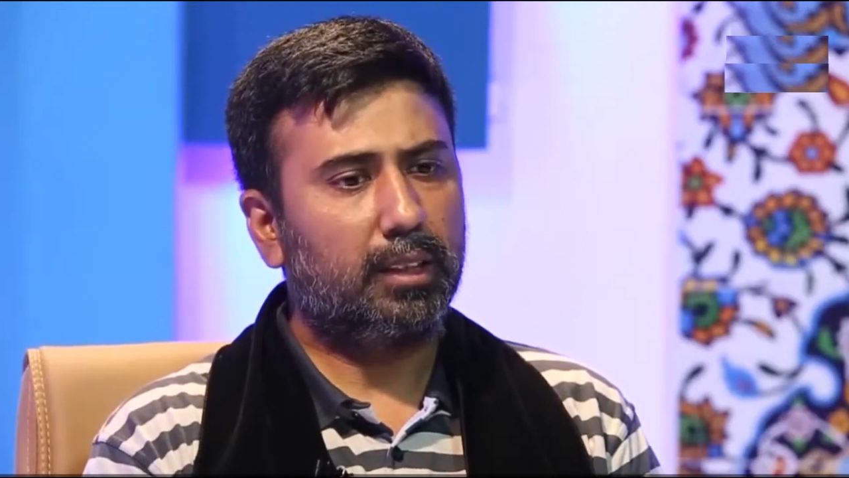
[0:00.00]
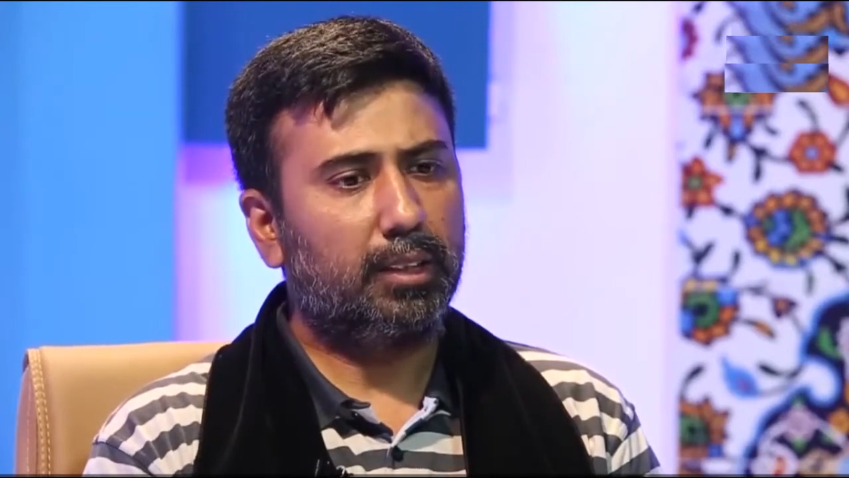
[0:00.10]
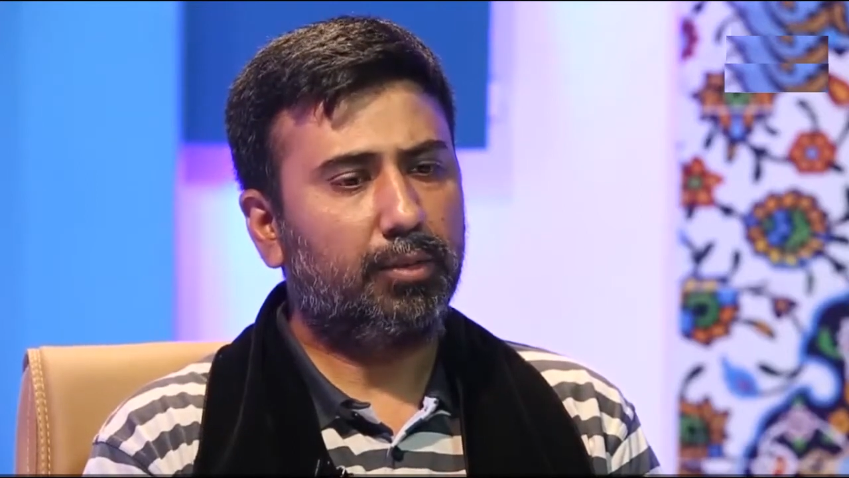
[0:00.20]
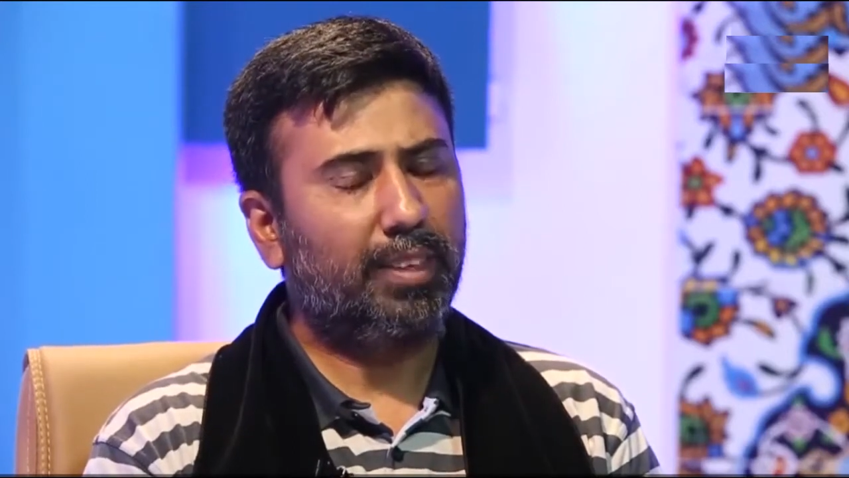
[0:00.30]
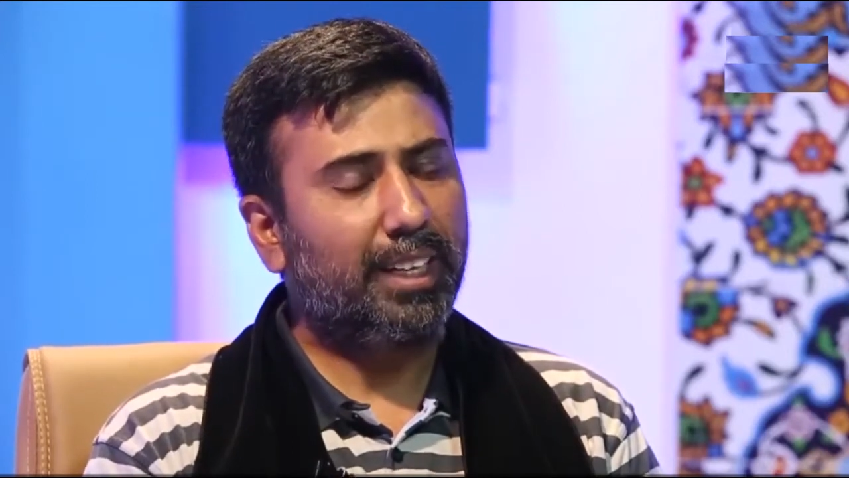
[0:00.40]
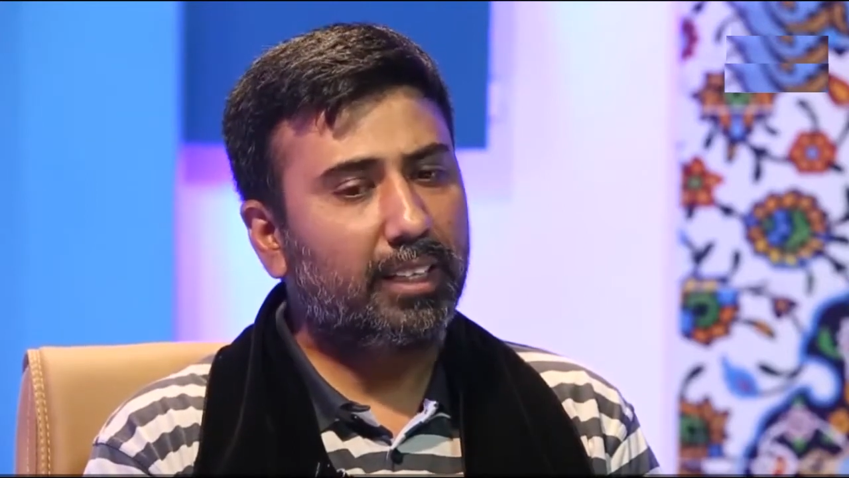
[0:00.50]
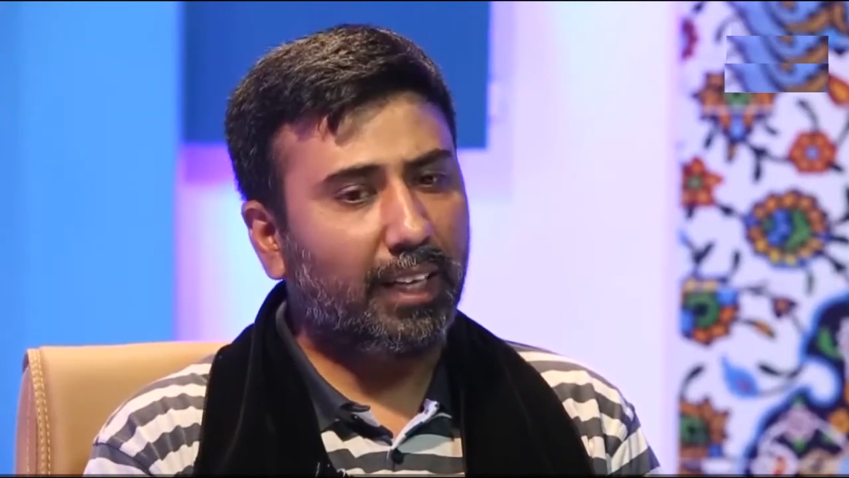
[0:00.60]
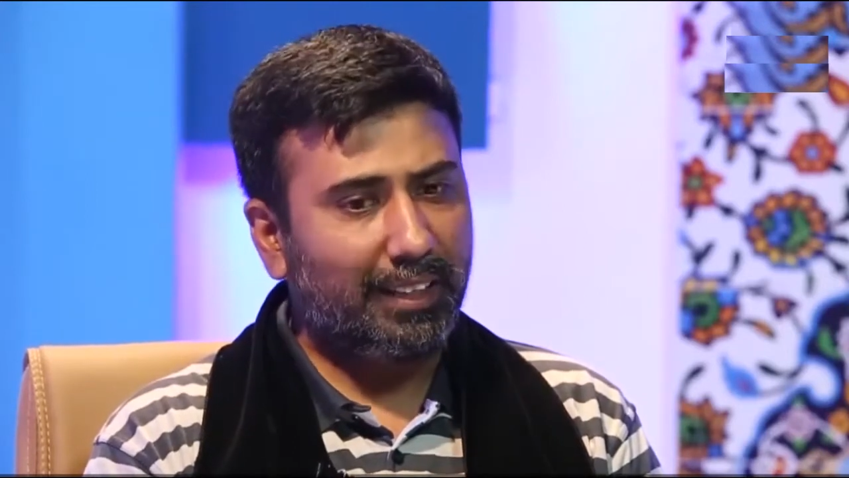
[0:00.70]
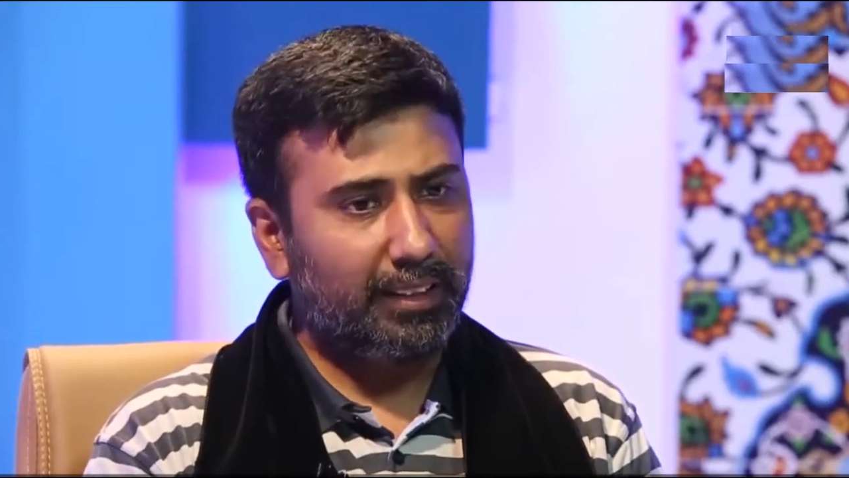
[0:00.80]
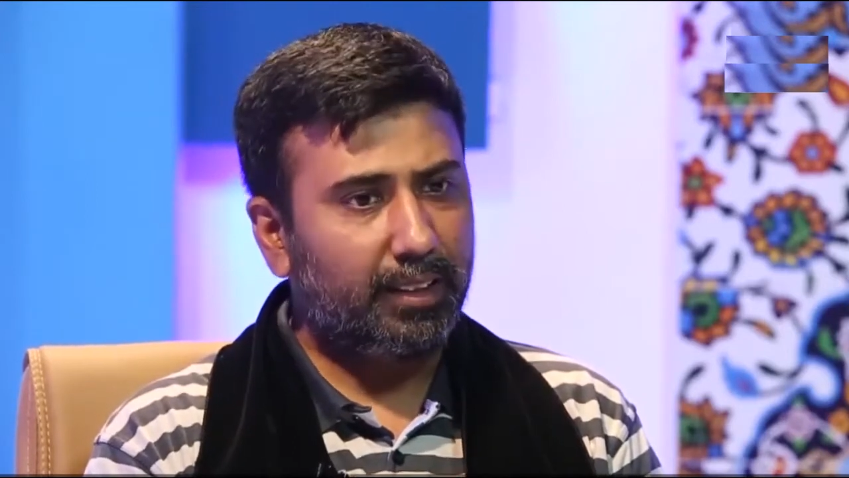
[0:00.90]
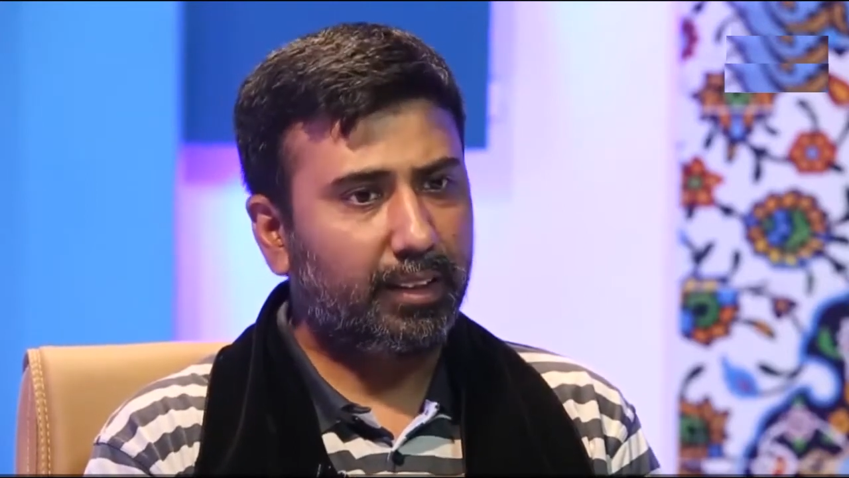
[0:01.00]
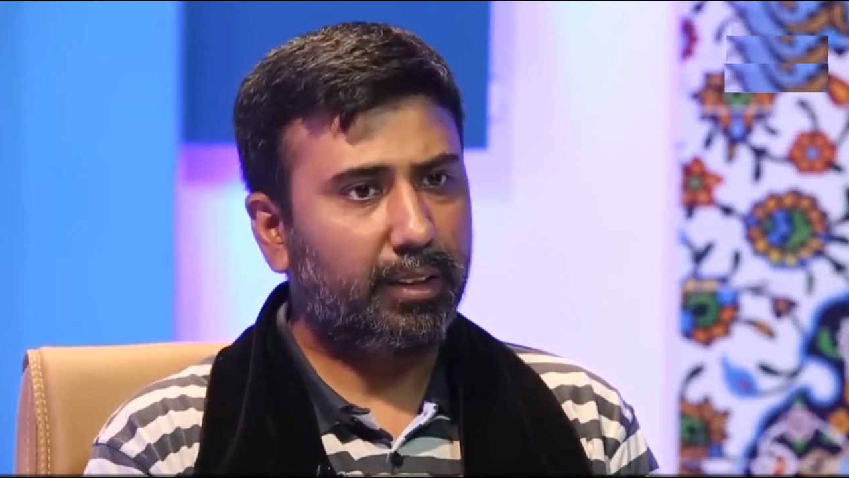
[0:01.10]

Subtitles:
very kind